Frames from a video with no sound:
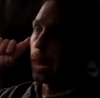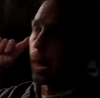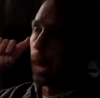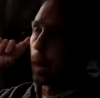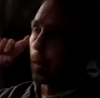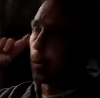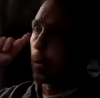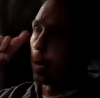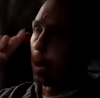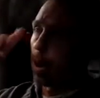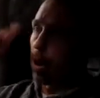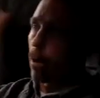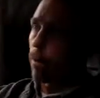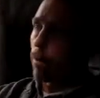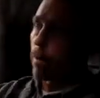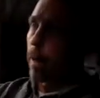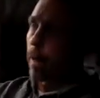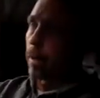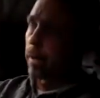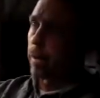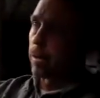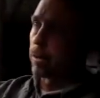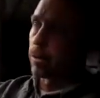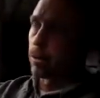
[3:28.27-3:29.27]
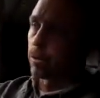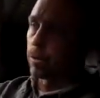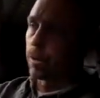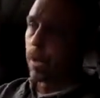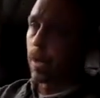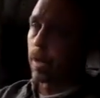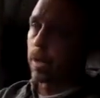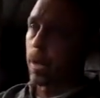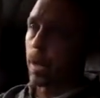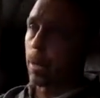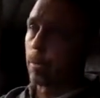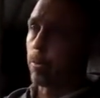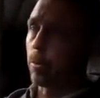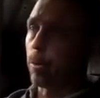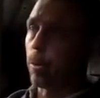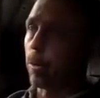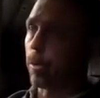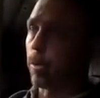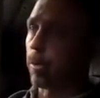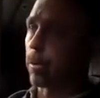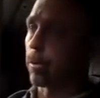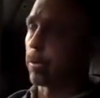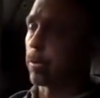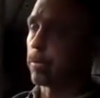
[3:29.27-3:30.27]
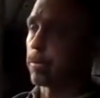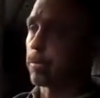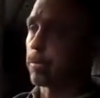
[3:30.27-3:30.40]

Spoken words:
it would automatically turn on that boiler.